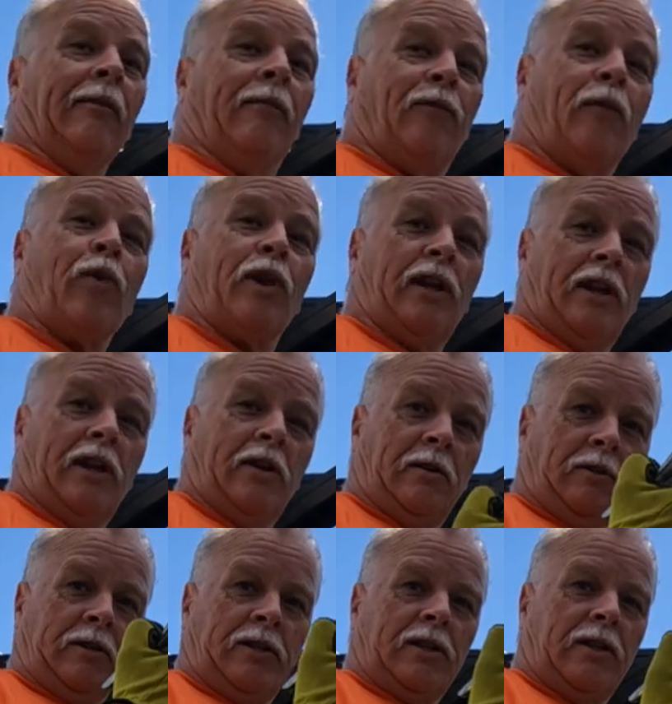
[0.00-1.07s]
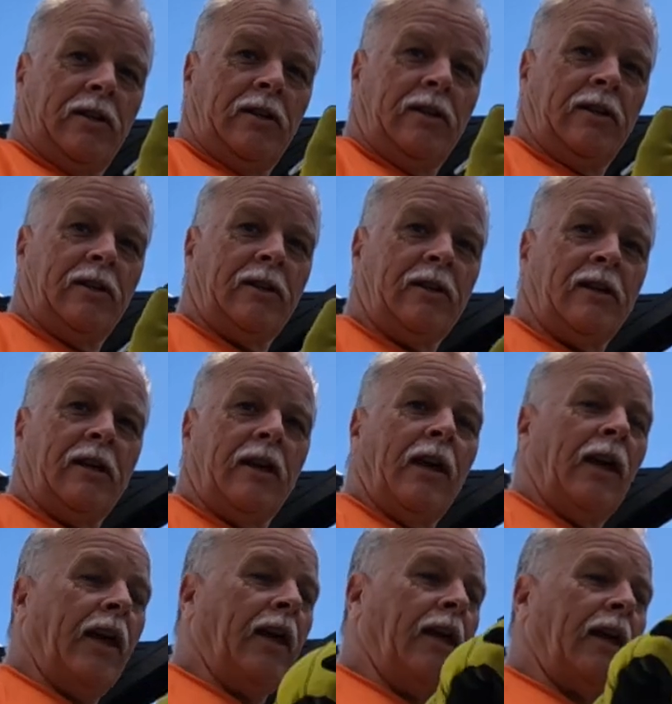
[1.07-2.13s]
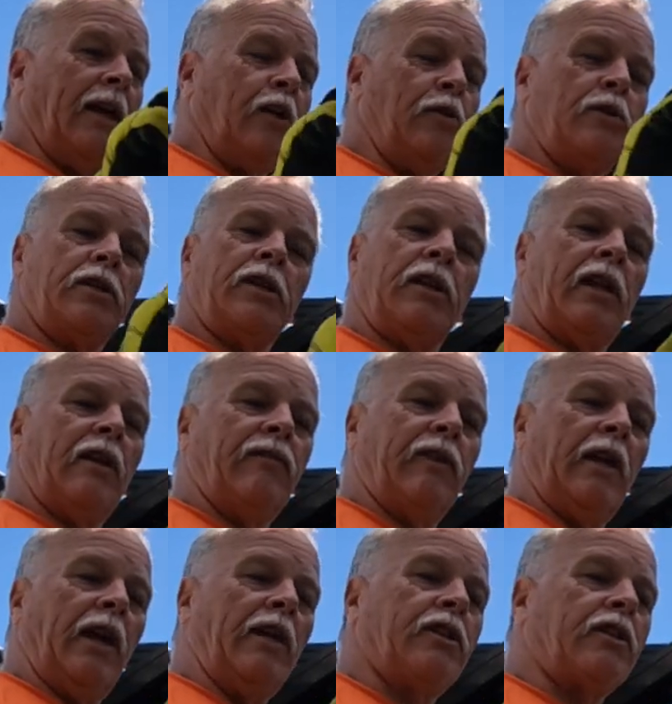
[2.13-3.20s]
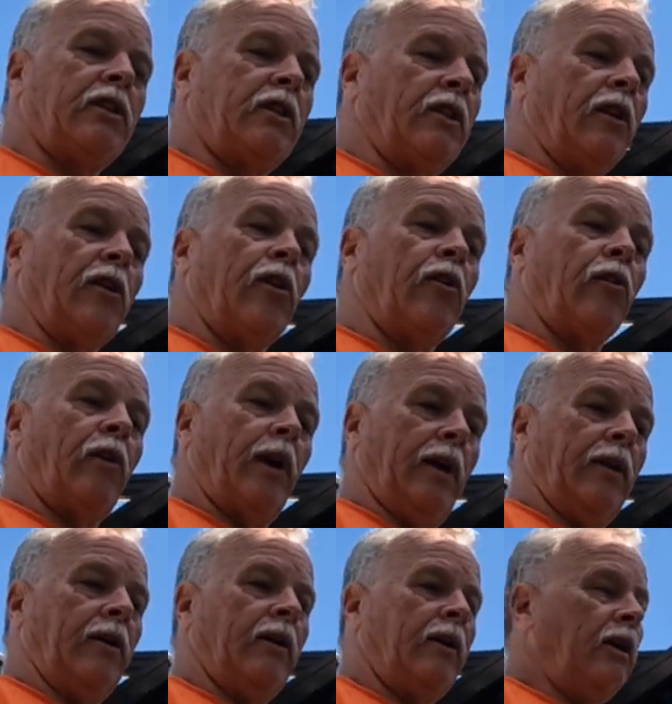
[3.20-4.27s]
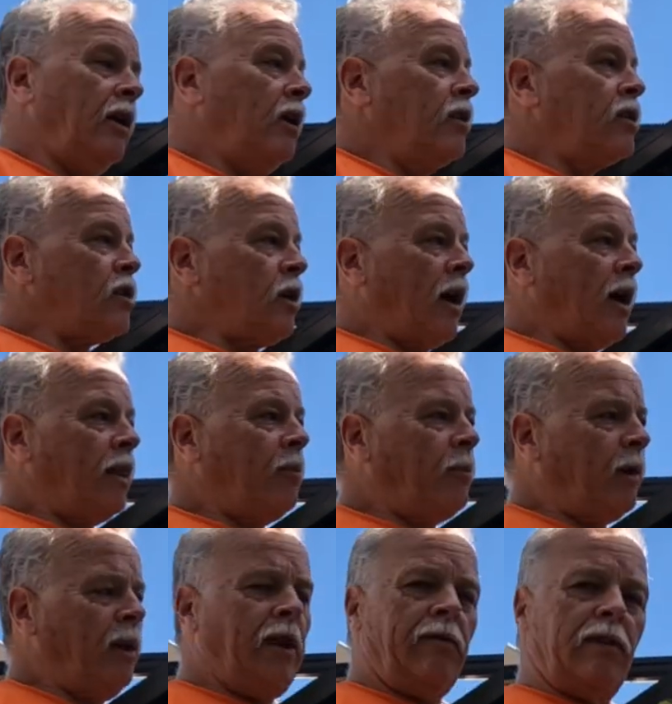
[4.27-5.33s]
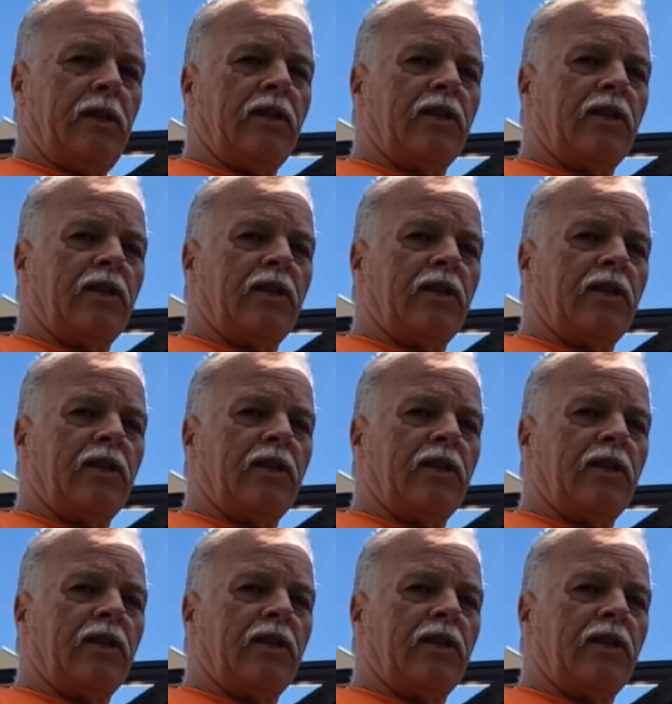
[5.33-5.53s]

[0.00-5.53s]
forty years. And I use it in aviation. They're great. So I believe